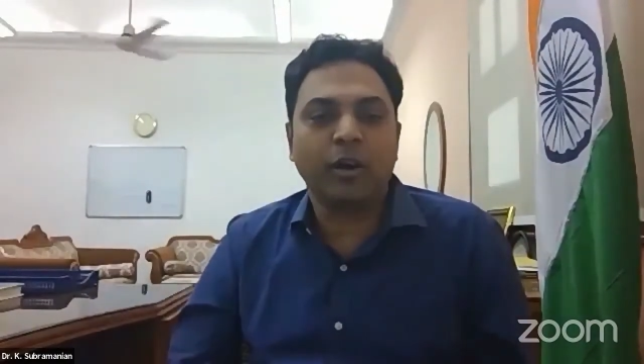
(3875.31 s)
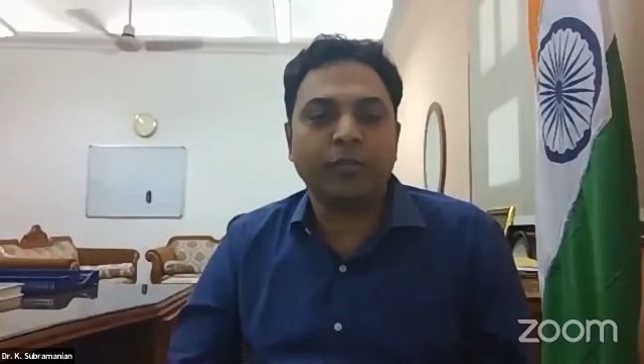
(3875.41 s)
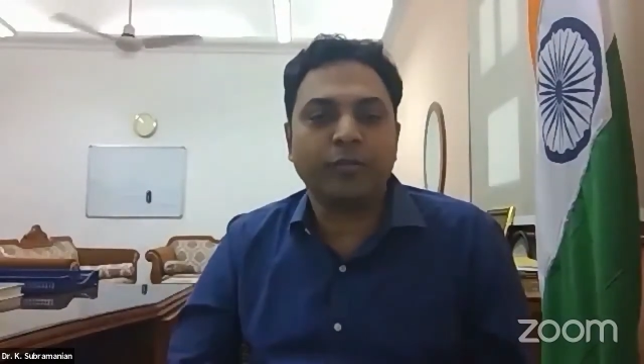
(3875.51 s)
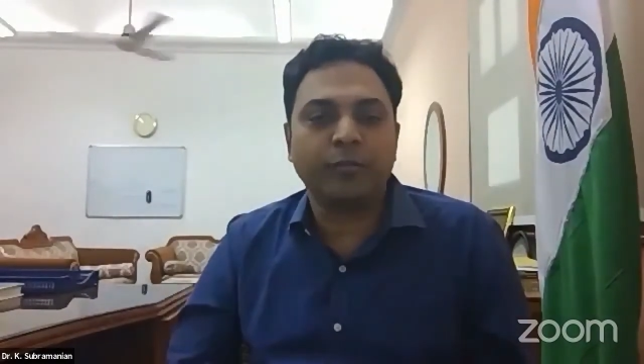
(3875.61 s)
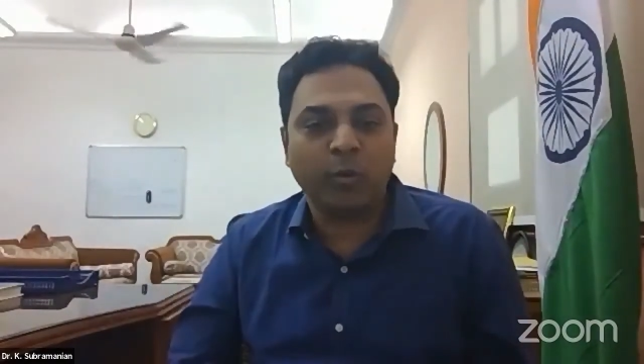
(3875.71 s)

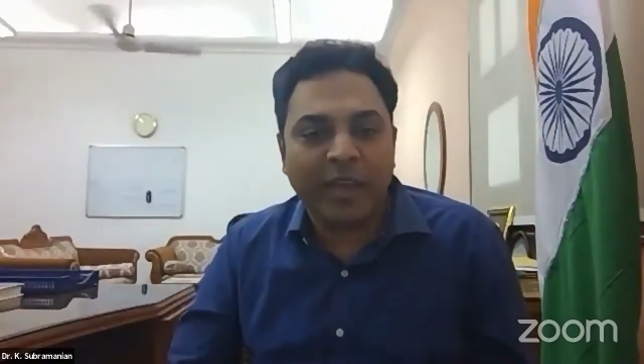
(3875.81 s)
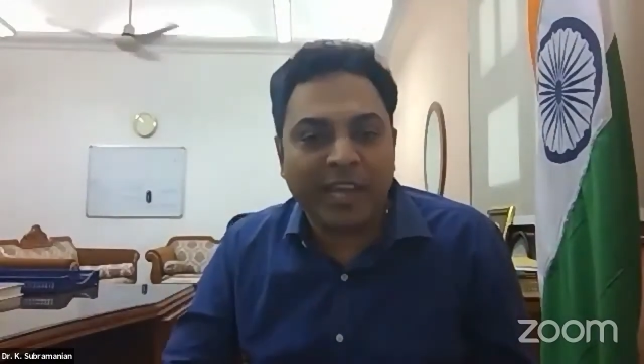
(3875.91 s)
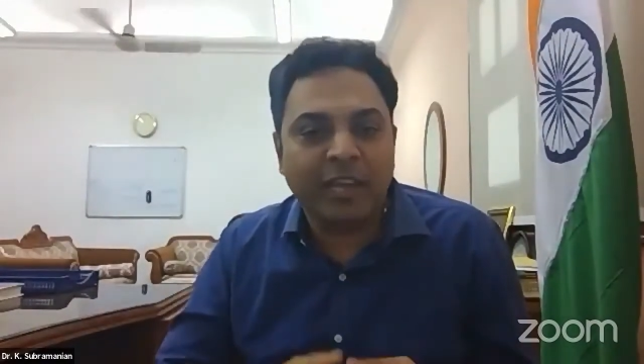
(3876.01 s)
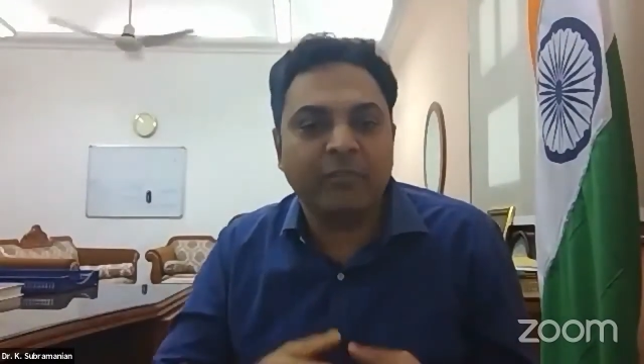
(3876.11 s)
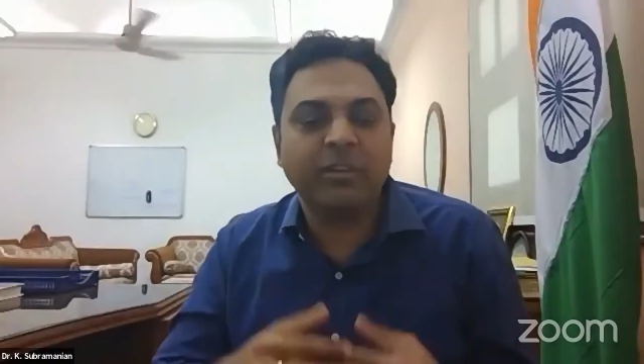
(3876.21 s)
of the
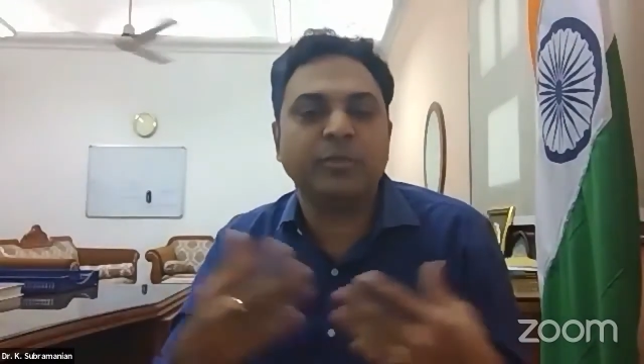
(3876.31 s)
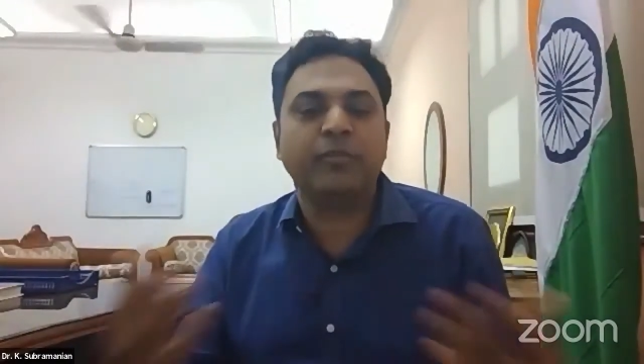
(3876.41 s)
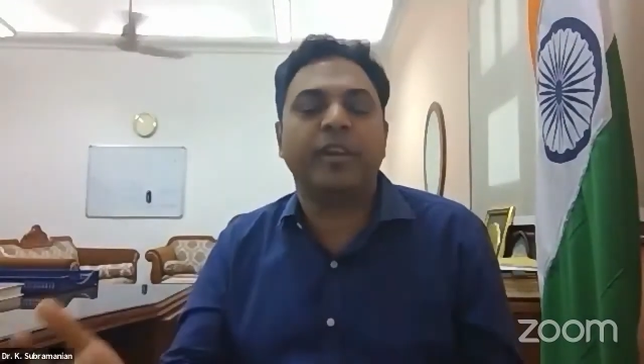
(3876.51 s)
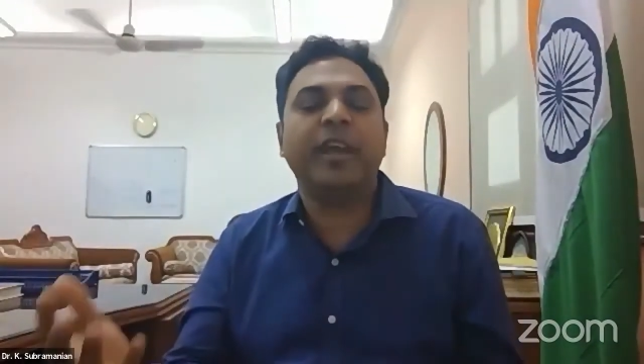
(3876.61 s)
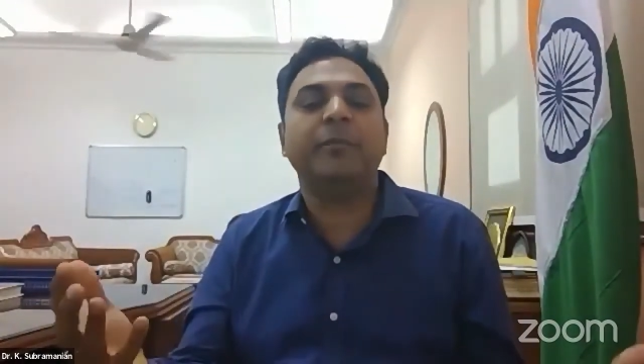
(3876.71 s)
way in which
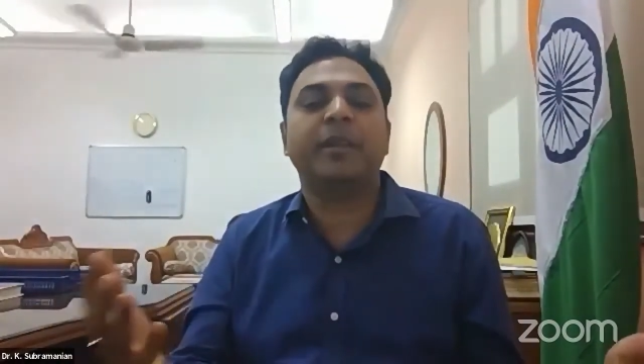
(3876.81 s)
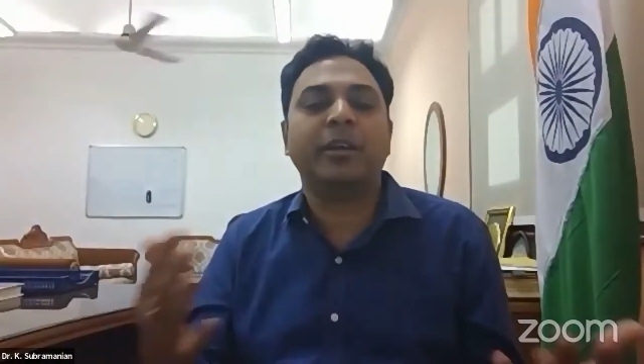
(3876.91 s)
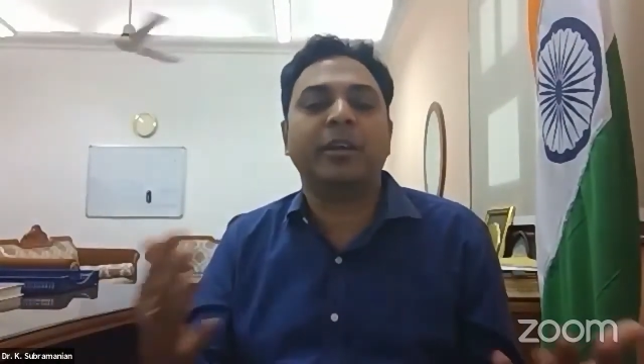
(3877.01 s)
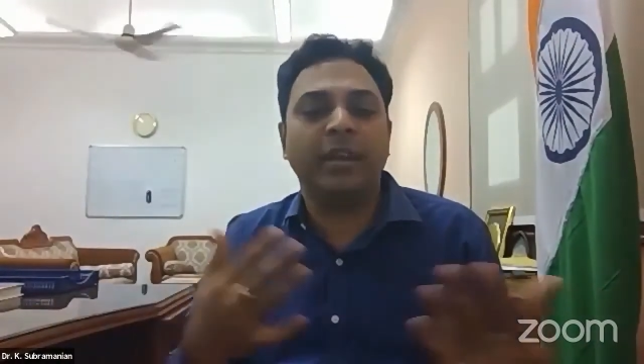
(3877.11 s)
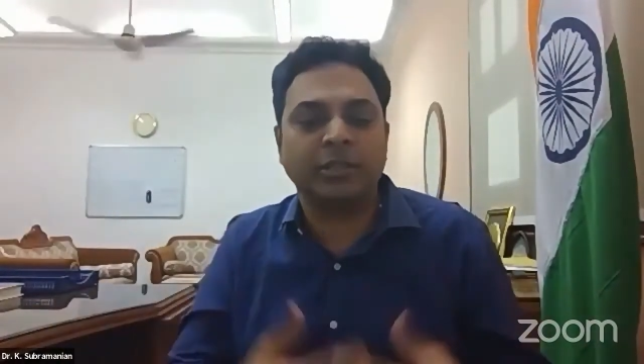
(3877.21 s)
we frame
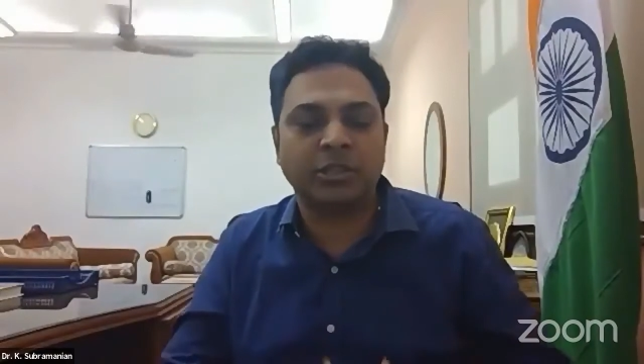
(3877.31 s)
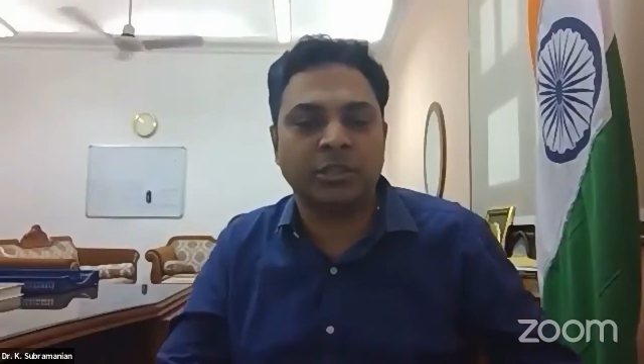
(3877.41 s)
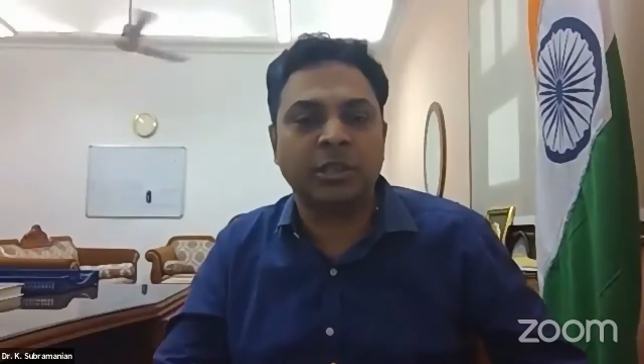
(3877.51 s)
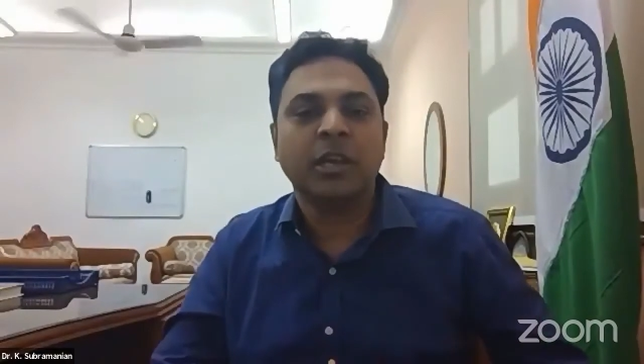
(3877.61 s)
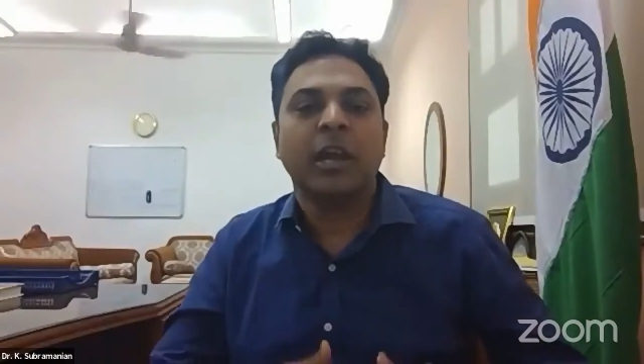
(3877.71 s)

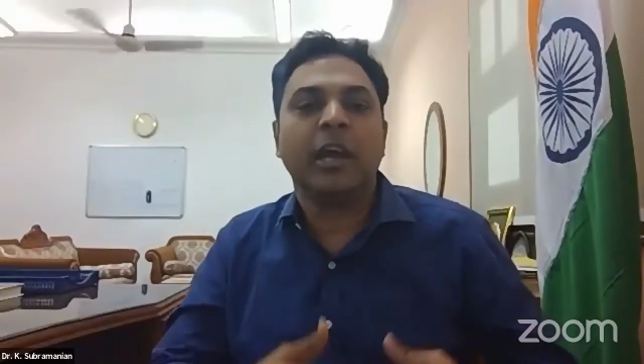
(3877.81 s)
regulation